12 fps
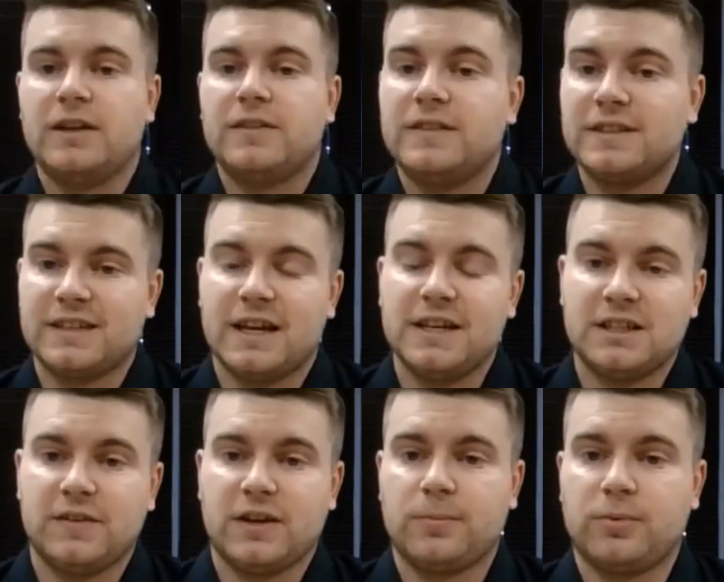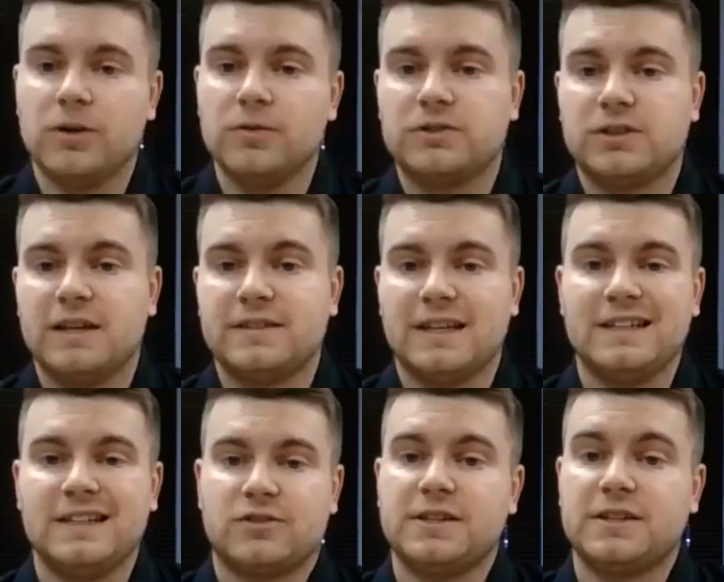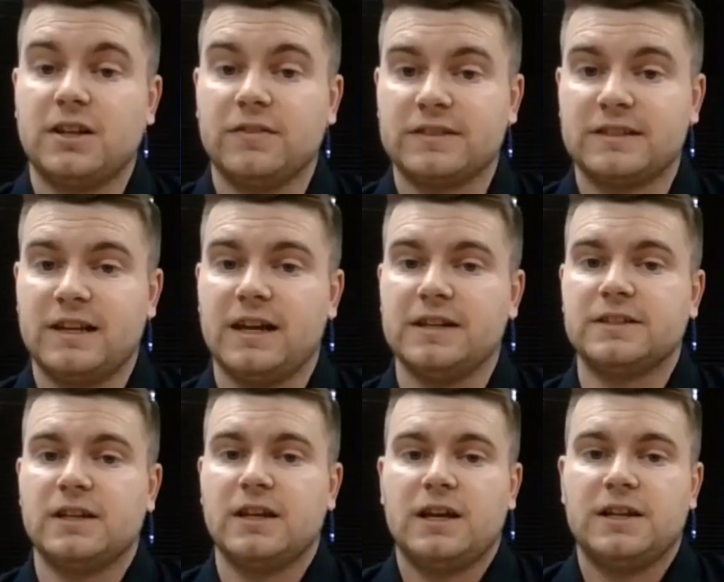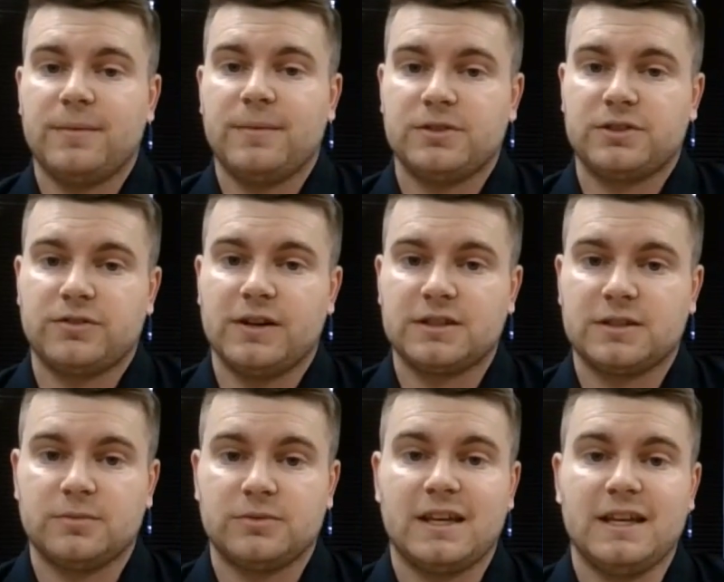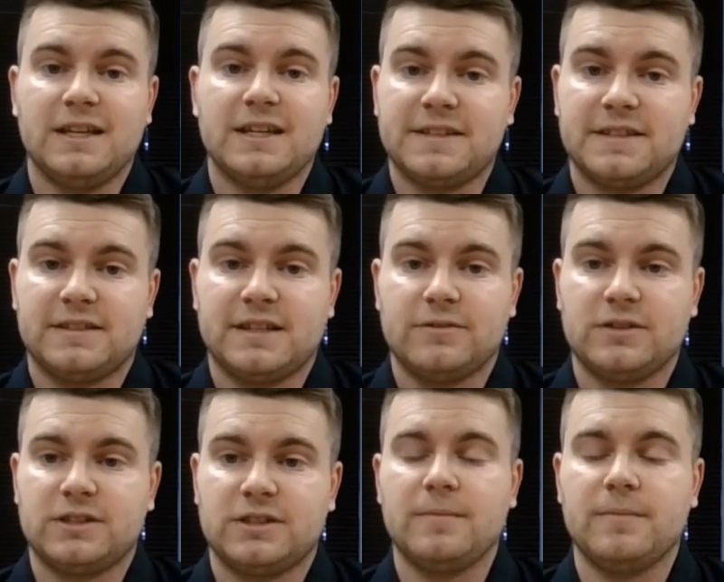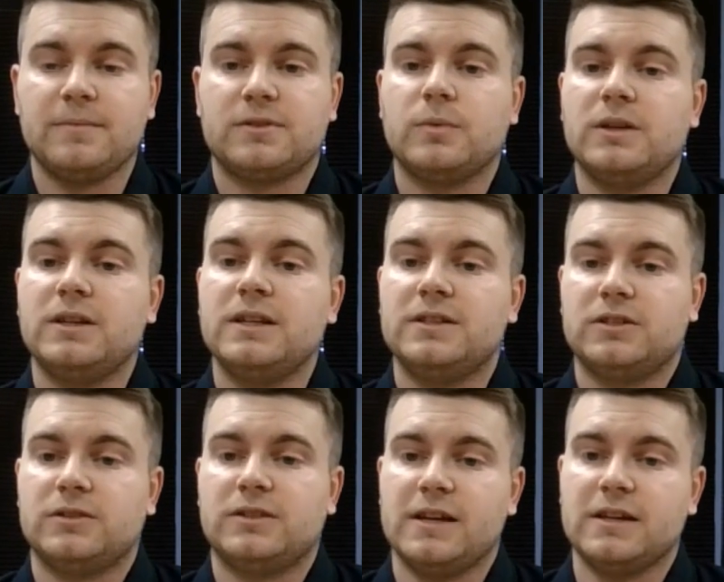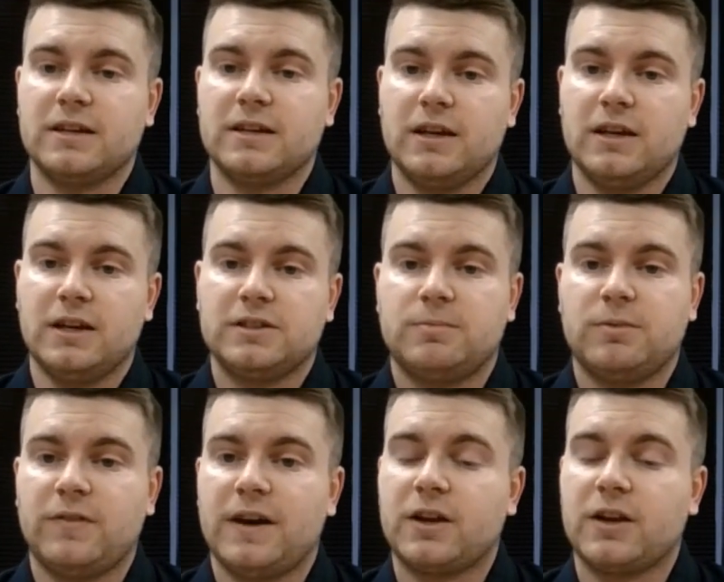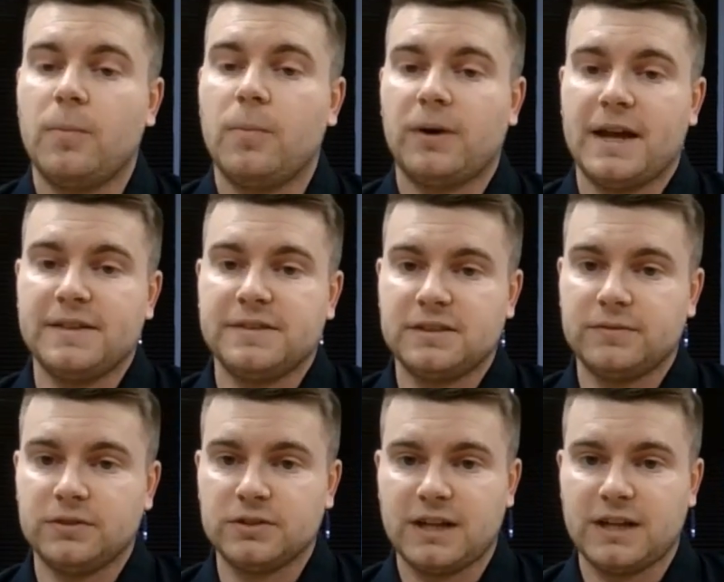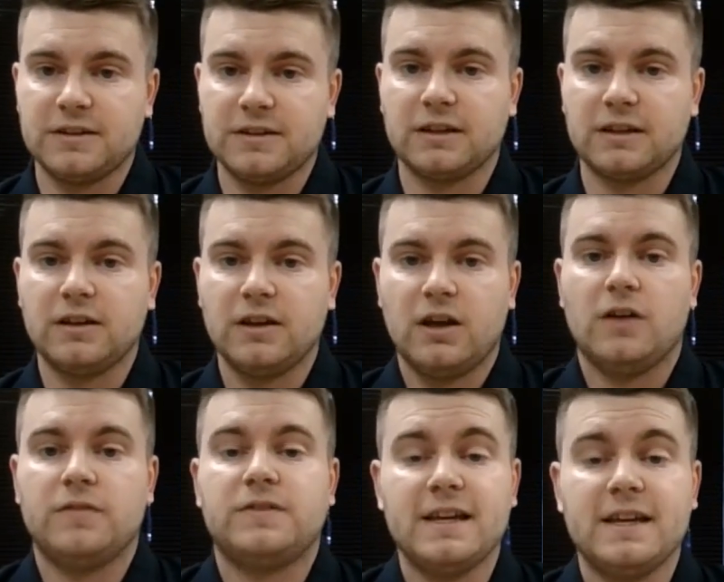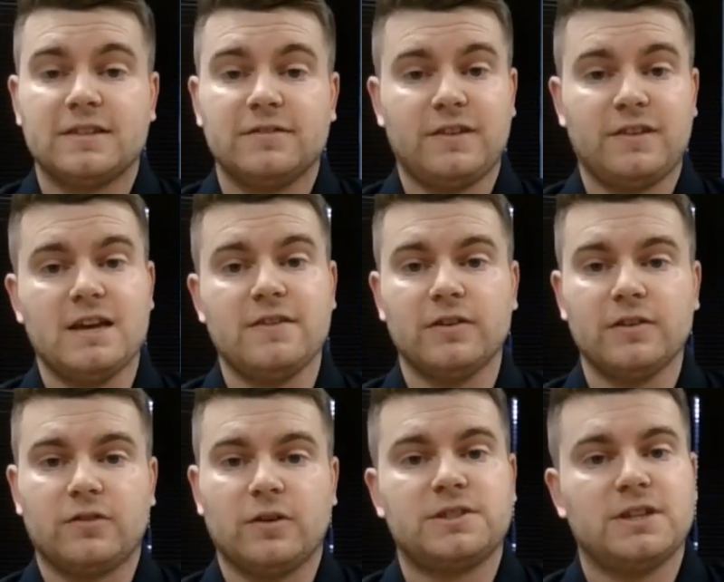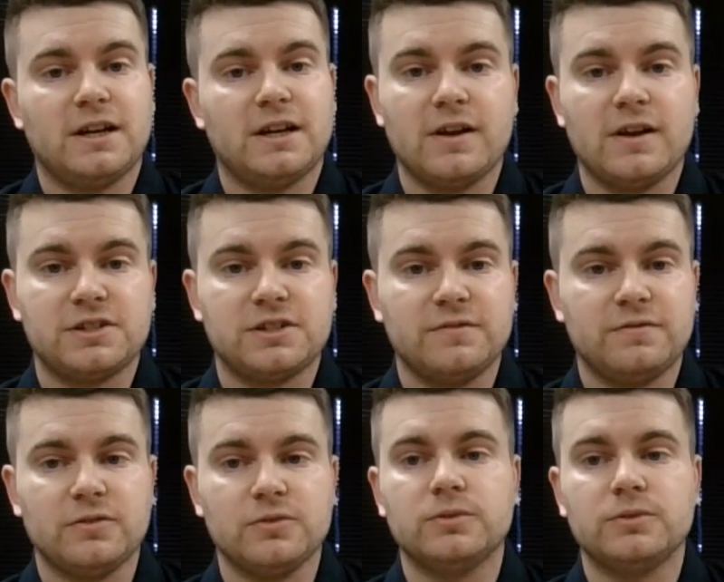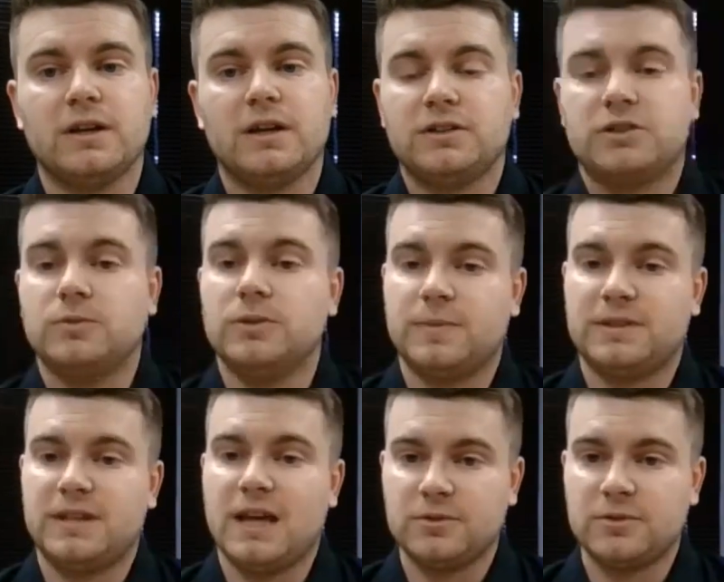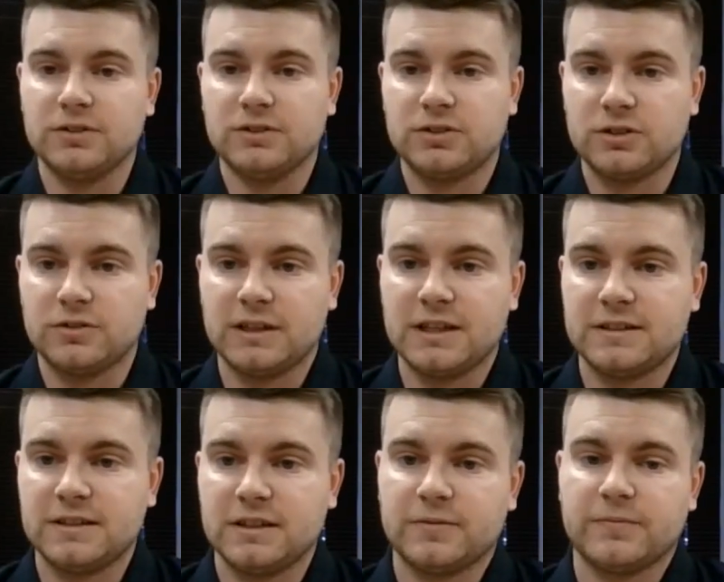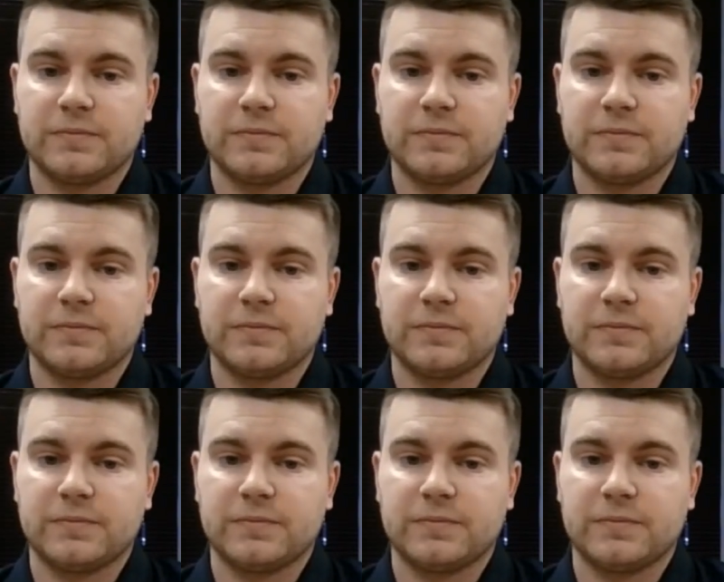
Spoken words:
This scientific approach, as illustrated on the slide, demonstrates some of the key necessary steps we need to take to provide a comprehensive understanding of taste and flavour from its generation in food to its perception during eating.